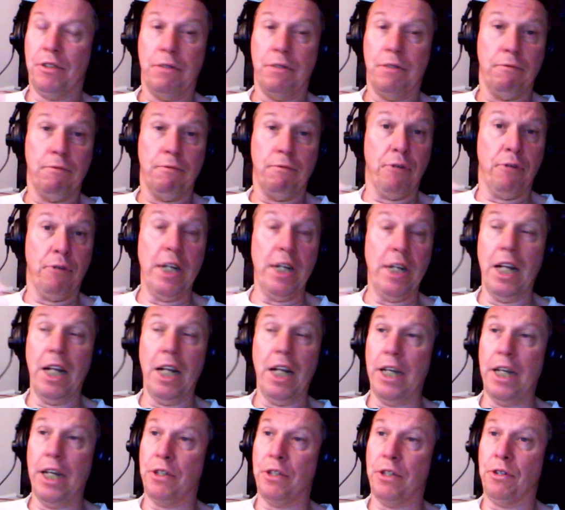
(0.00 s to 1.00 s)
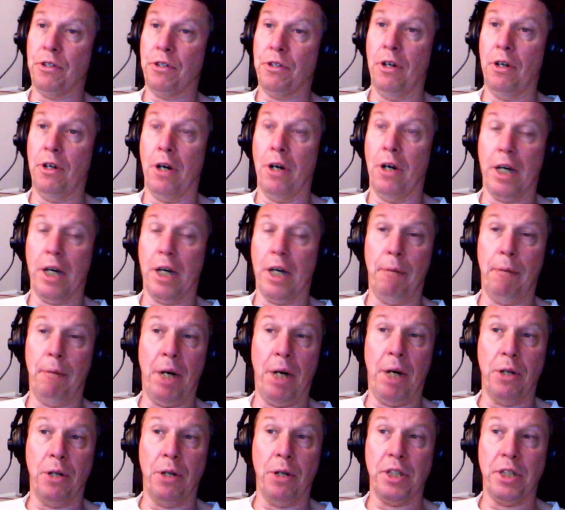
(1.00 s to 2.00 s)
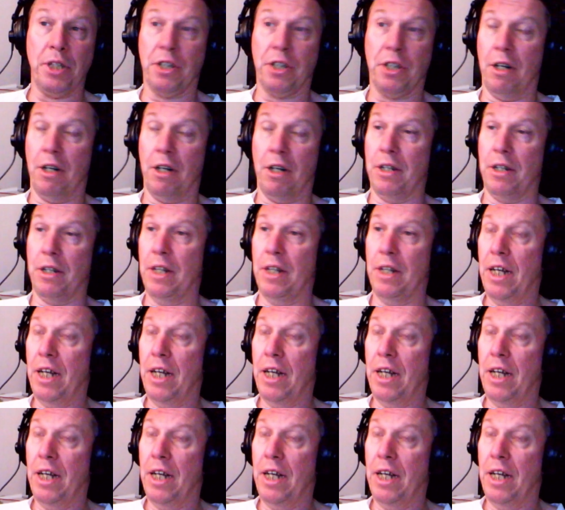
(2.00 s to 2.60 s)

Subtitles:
freely to talk about each other,